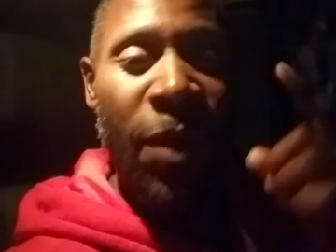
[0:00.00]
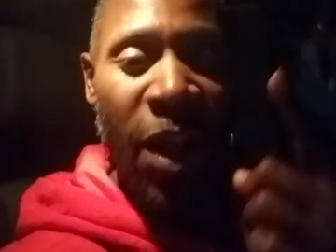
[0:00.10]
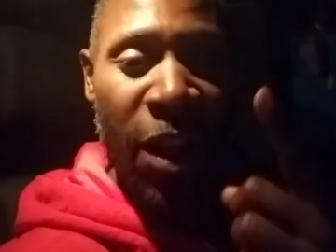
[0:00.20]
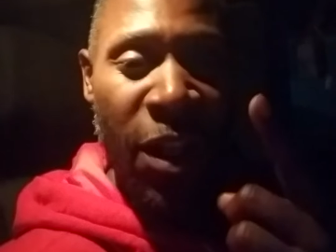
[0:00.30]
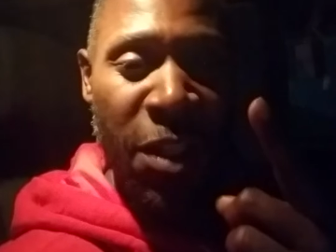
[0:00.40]

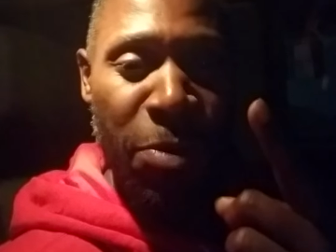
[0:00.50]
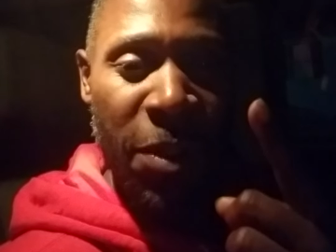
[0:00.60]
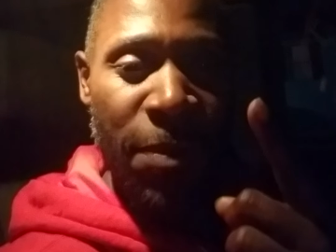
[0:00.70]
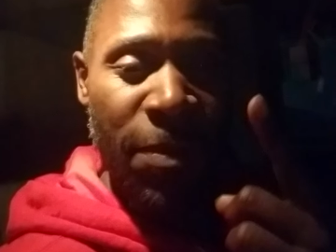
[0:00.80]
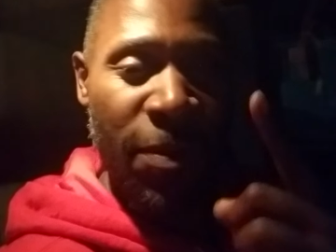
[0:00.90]

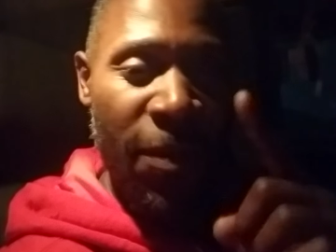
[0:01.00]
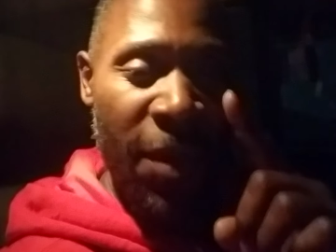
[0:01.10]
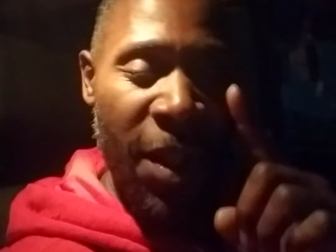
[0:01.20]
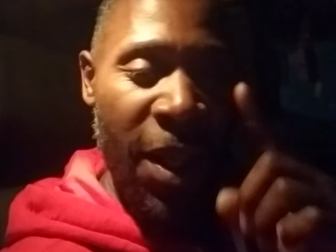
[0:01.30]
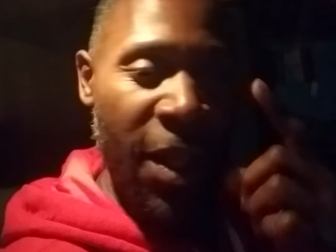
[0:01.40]
husband,
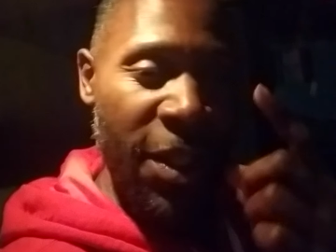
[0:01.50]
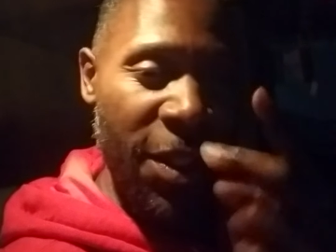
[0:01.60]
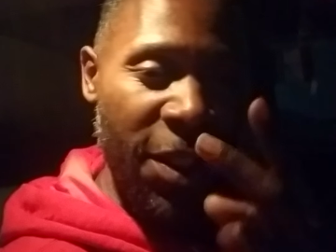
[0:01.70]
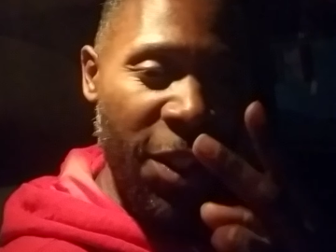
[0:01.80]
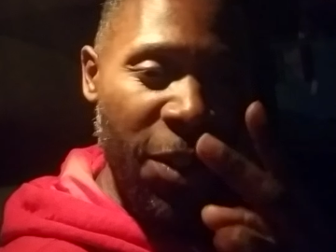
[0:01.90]

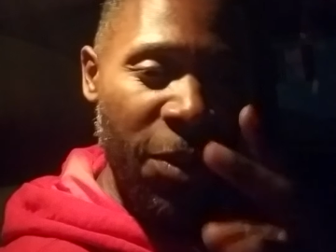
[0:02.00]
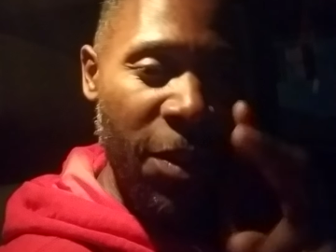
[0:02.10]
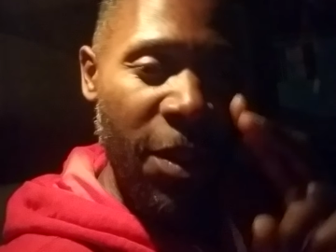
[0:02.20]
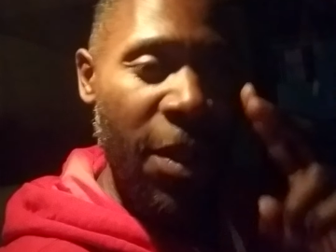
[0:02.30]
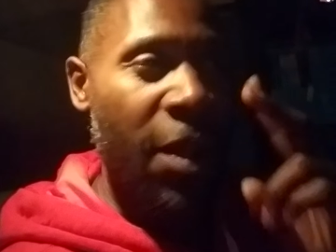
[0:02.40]

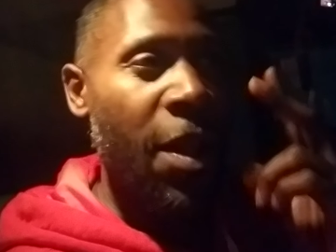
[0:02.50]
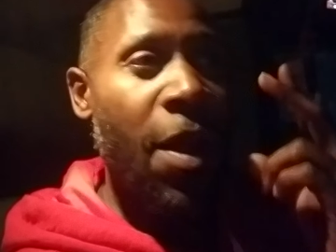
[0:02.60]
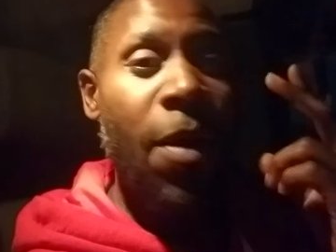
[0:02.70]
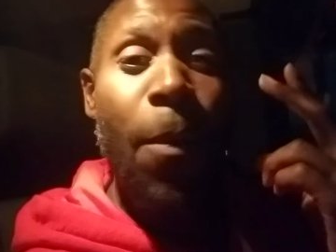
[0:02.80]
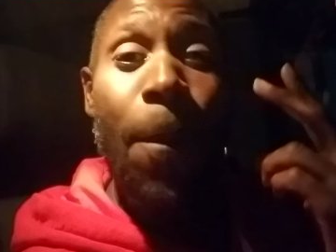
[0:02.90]
children,
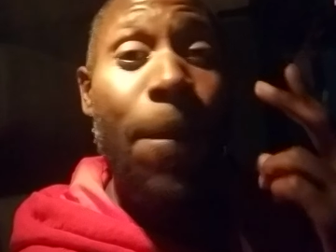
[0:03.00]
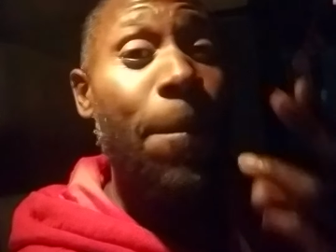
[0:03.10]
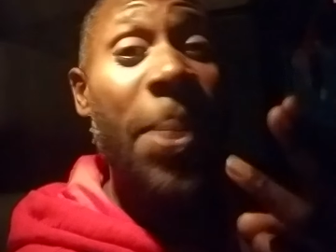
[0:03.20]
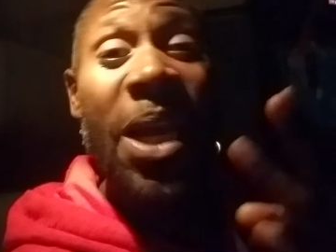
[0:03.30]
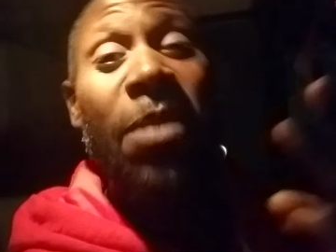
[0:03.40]

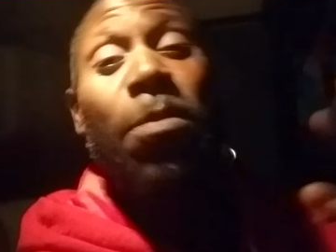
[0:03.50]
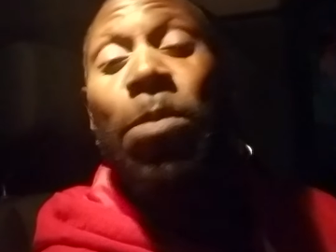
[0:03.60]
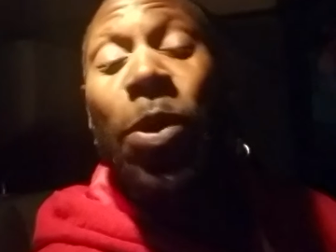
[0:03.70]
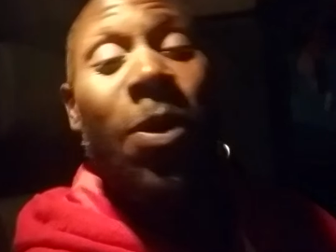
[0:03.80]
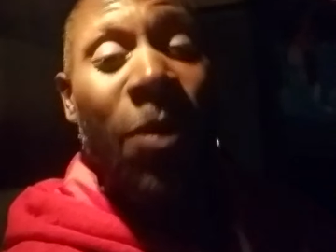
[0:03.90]
big,
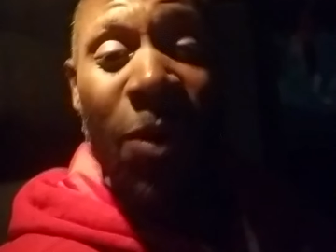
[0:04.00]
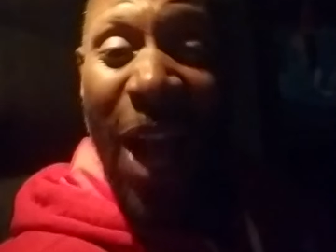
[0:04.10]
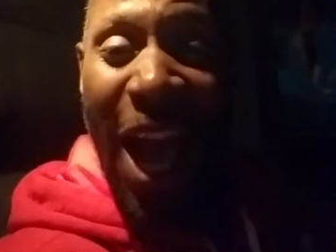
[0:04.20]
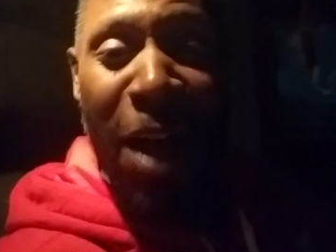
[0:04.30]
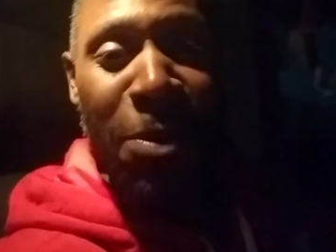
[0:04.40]
beautiful
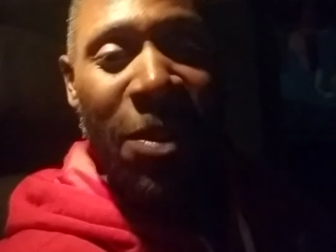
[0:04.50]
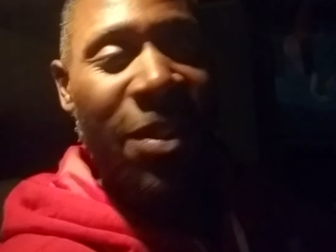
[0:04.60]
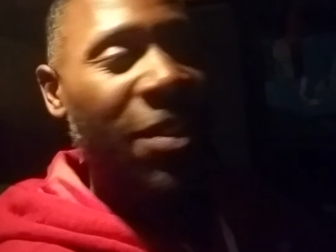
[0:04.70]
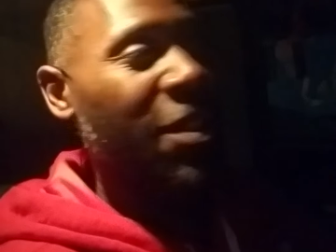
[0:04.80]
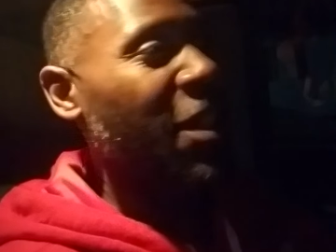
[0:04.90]

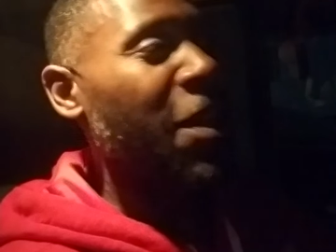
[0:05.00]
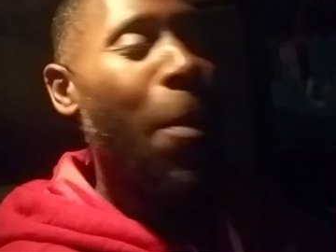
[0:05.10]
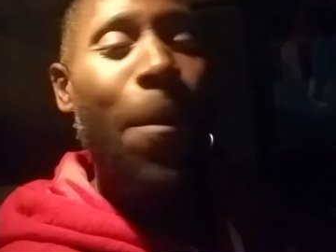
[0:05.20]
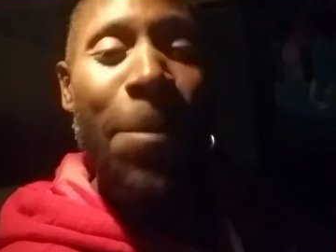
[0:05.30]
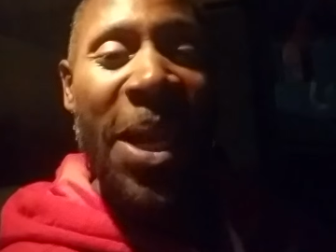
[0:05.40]
house, and a
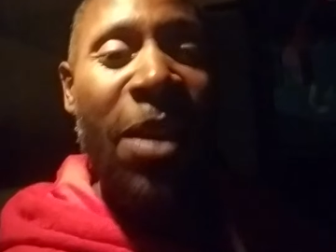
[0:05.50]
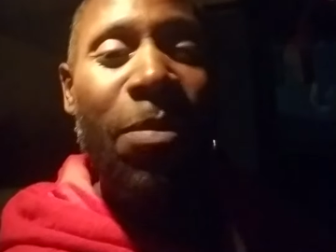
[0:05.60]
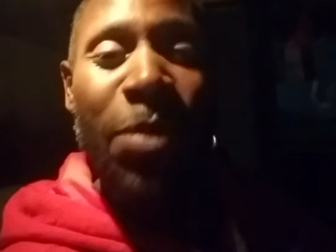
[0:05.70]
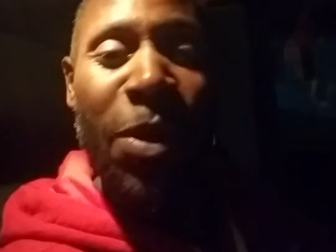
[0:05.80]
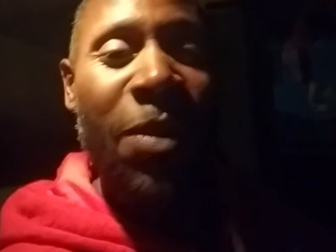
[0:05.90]
big,
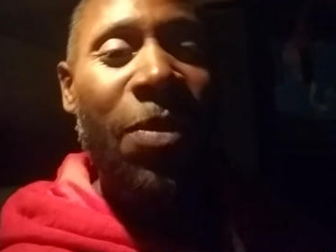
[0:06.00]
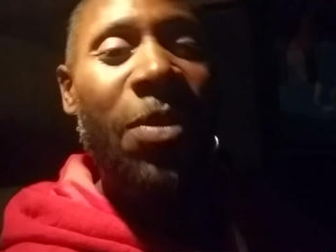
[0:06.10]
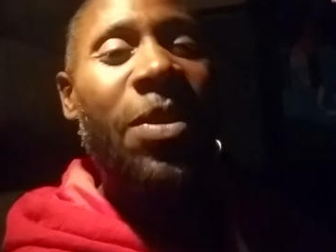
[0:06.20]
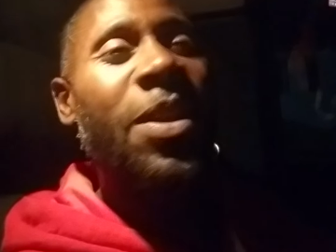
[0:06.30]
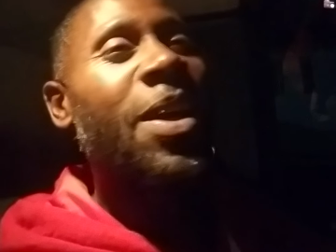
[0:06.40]

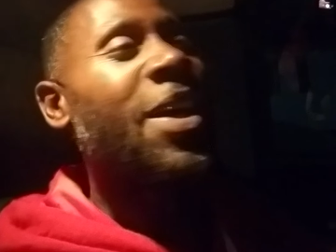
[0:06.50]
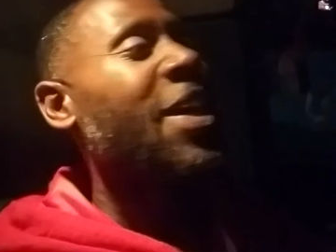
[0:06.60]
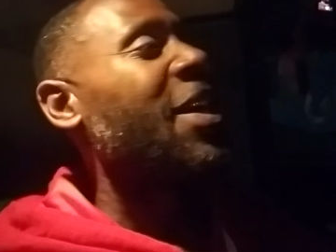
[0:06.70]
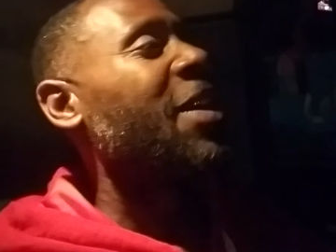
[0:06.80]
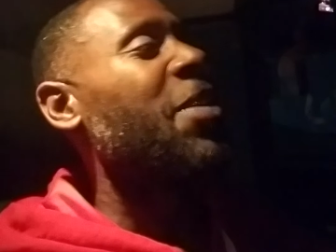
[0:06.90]
beautiful,
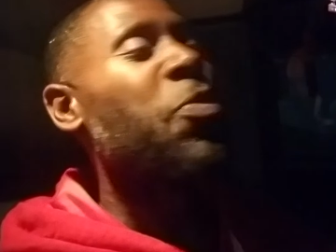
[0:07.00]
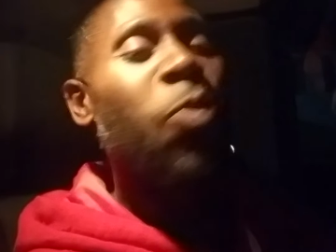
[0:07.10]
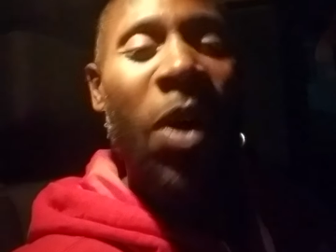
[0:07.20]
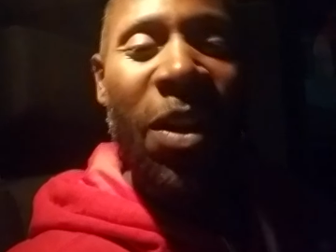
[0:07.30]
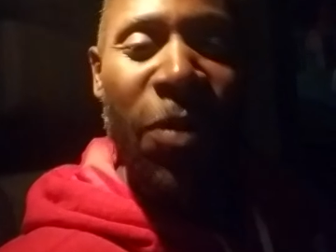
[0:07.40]

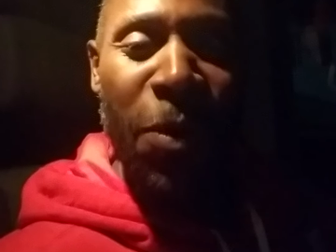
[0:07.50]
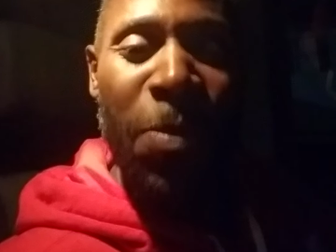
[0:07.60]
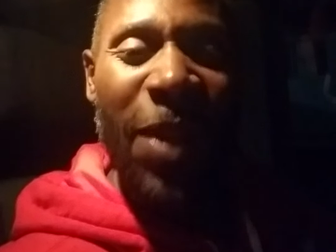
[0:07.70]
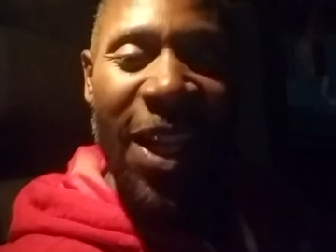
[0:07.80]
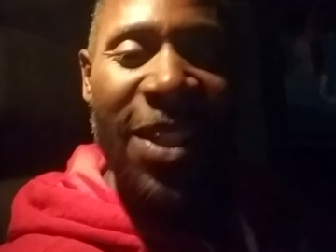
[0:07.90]
wonderful
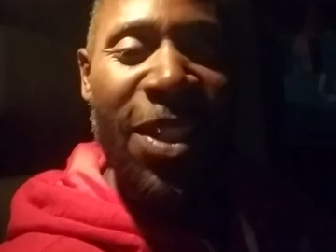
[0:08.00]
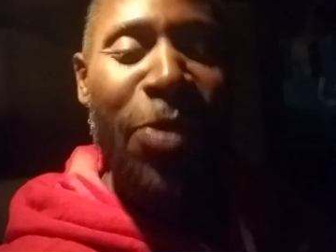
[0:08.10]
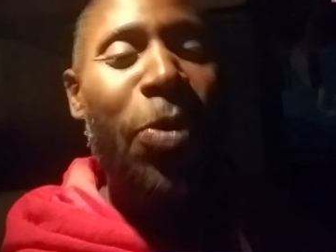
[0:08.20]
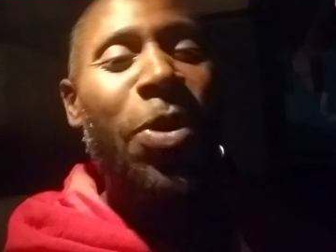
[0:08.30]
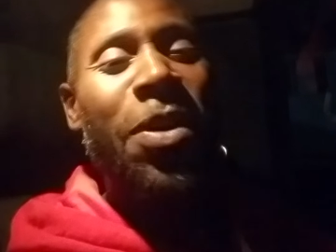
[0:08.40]
place in the
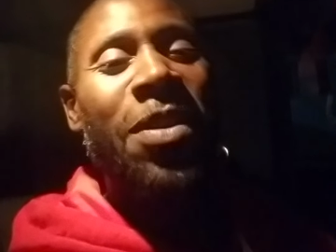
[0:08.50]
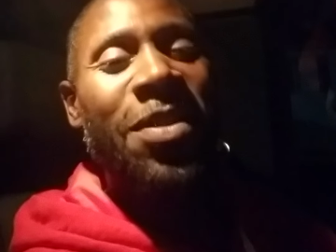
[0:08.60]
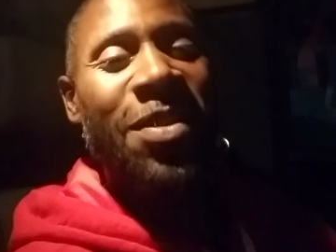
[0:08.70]
world.